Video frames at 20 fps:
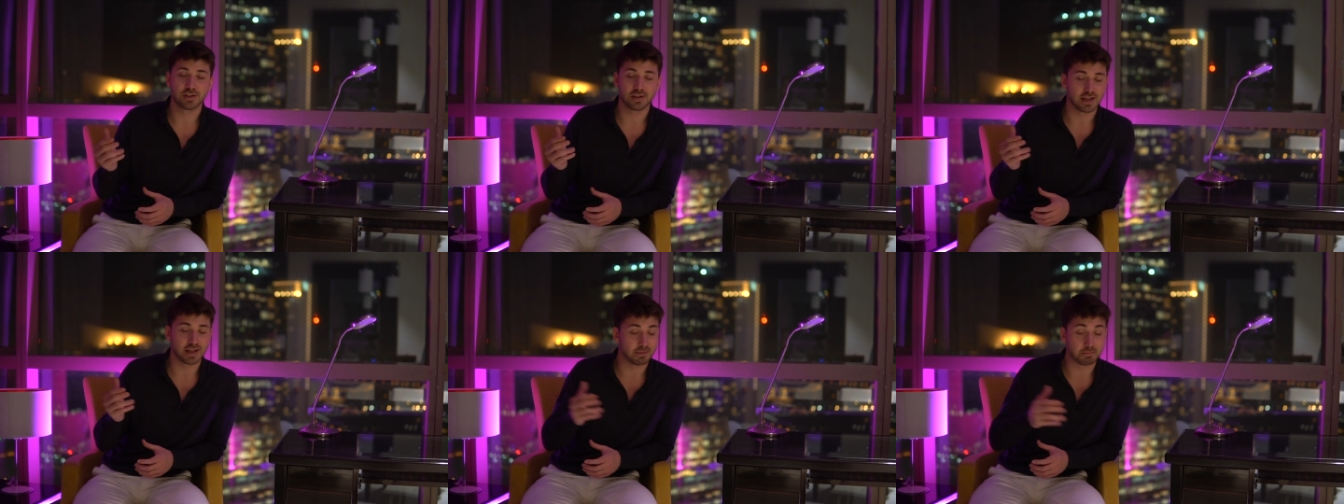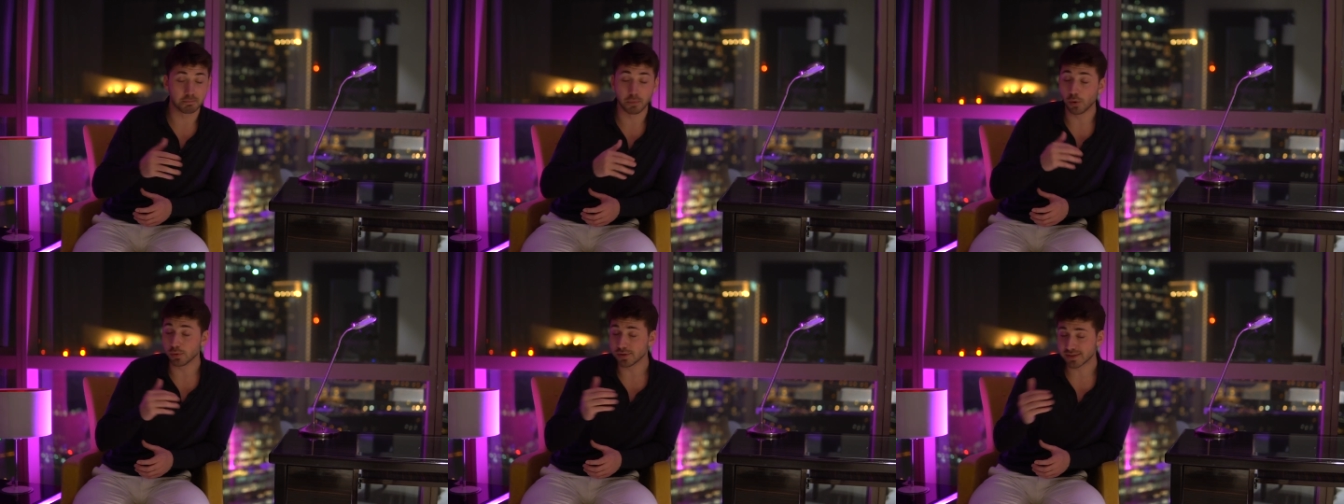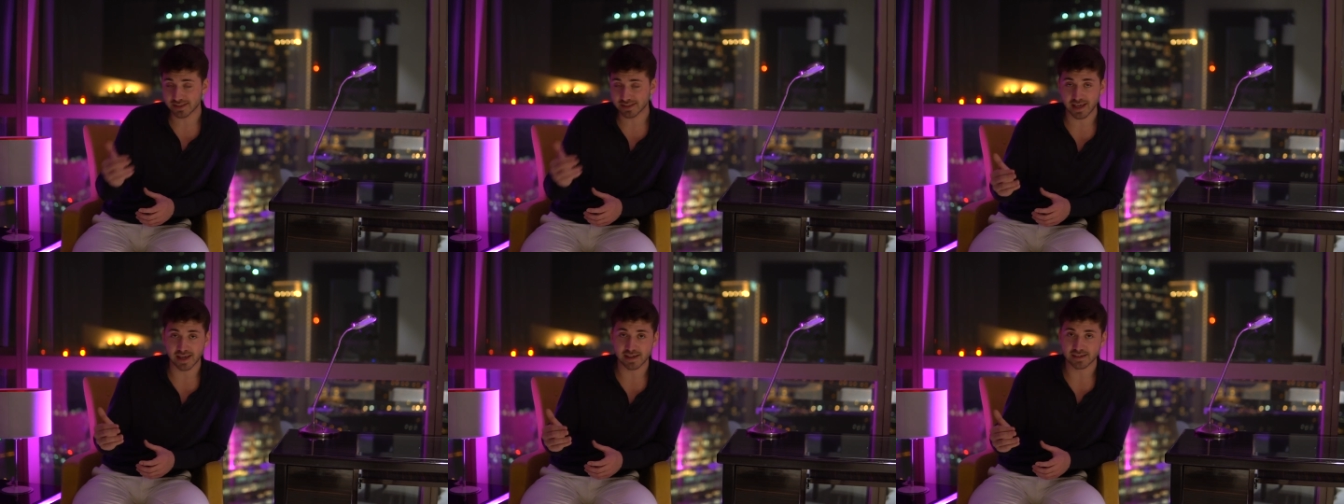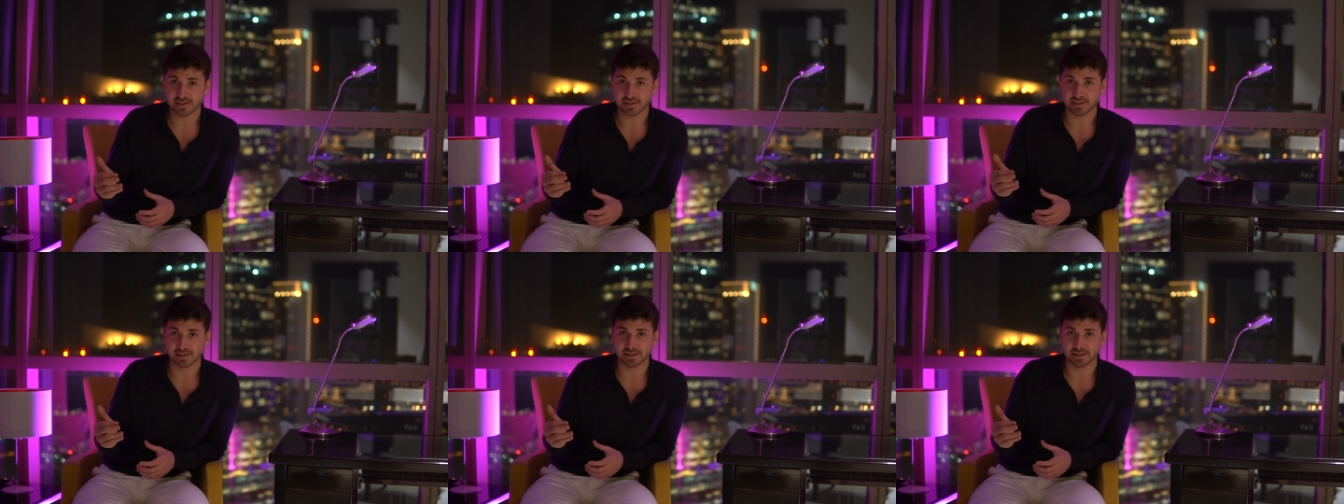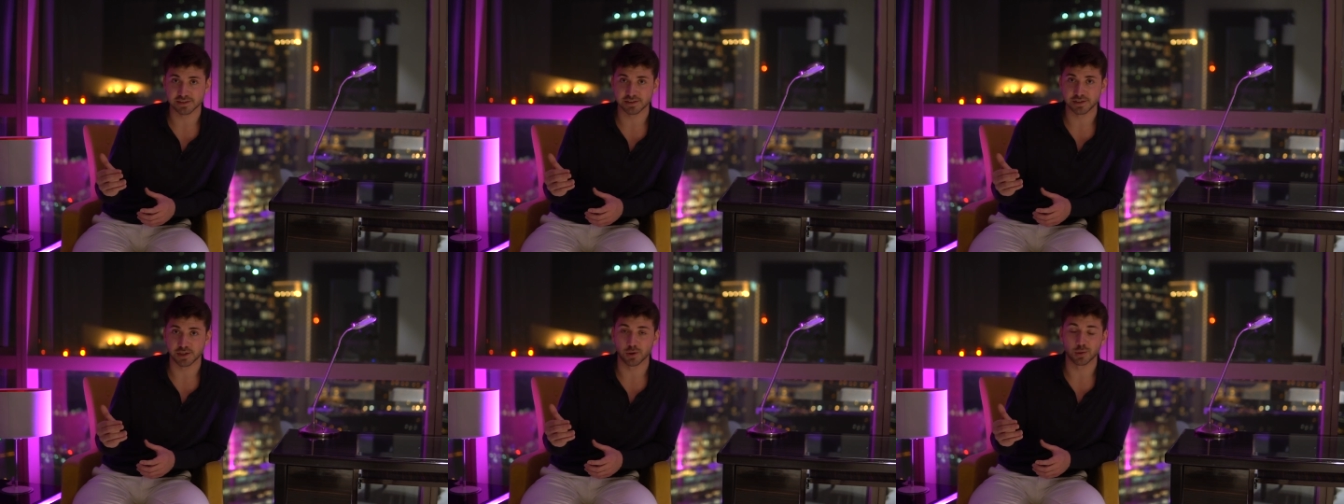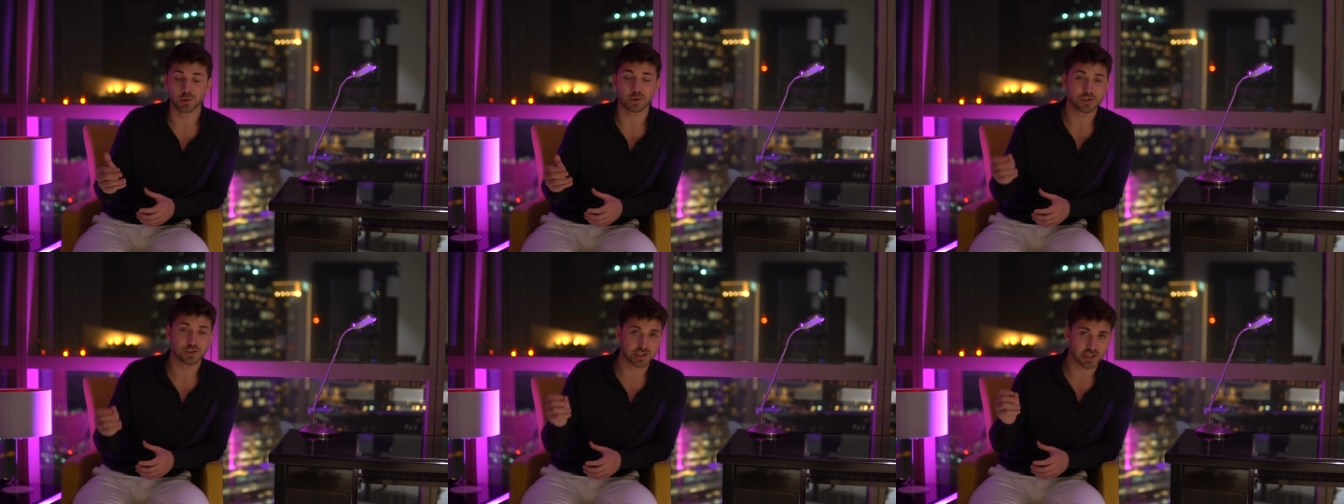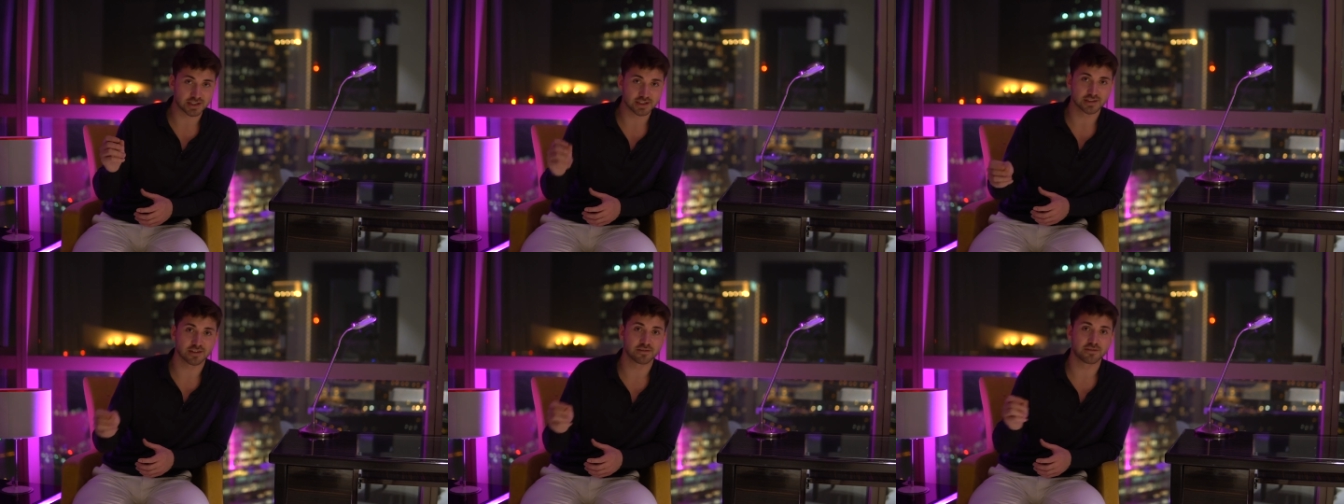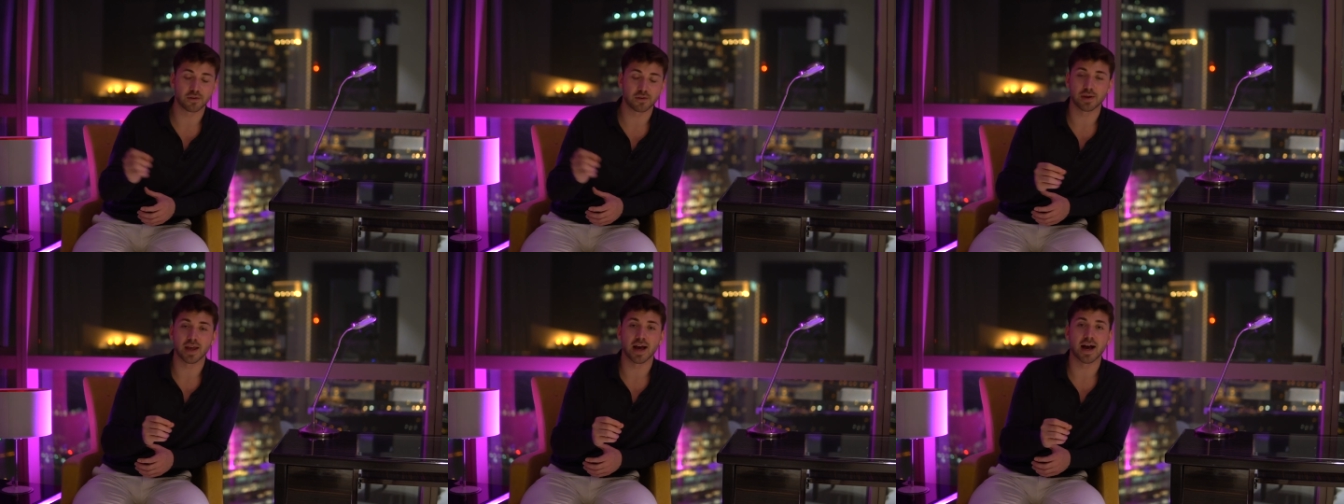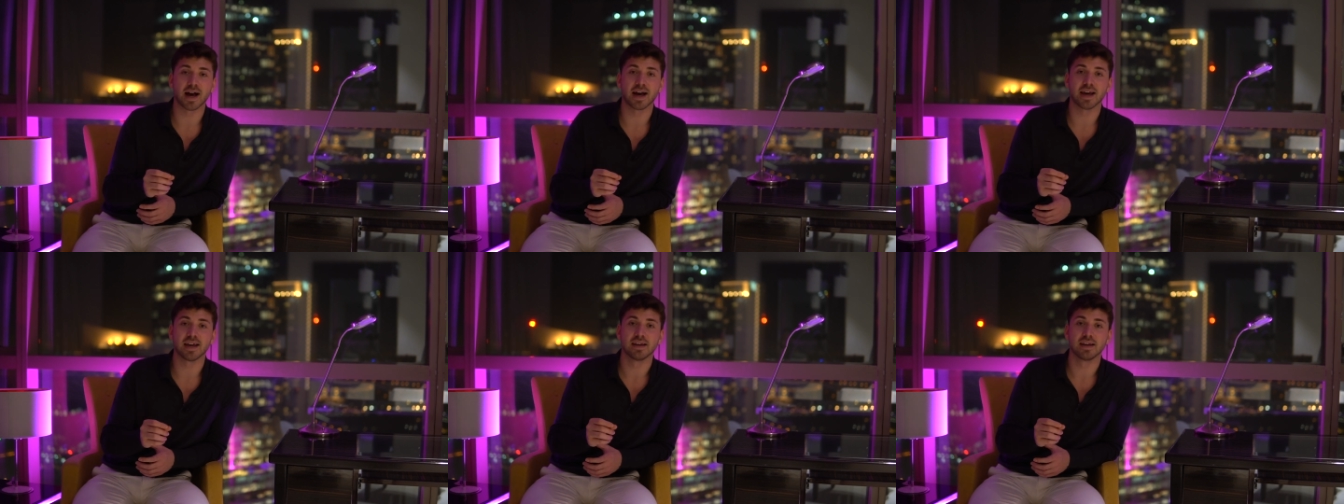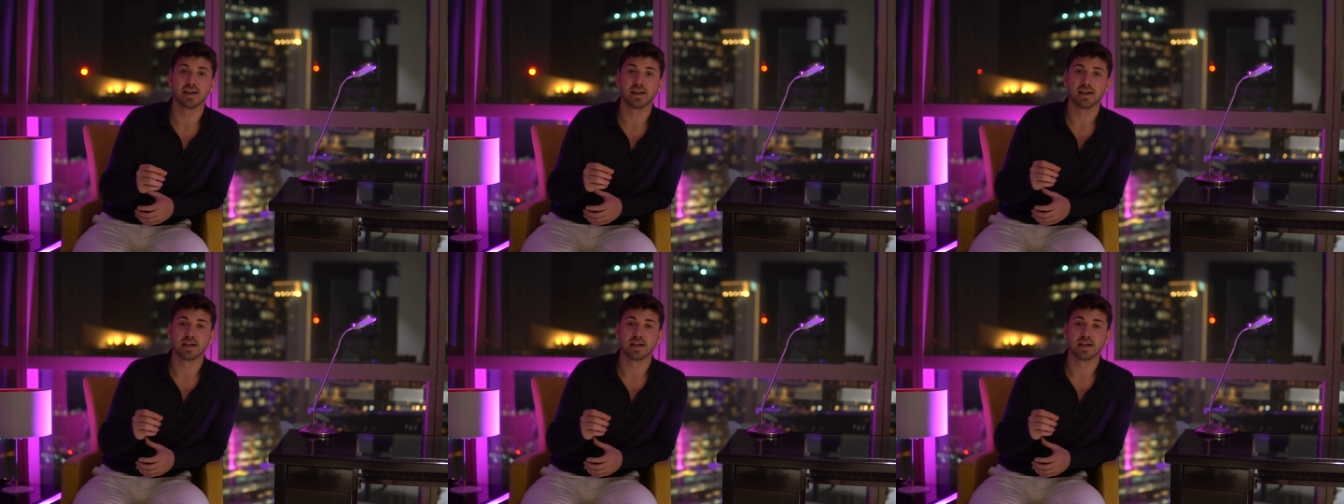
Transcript: in most cases, you know, chances are very high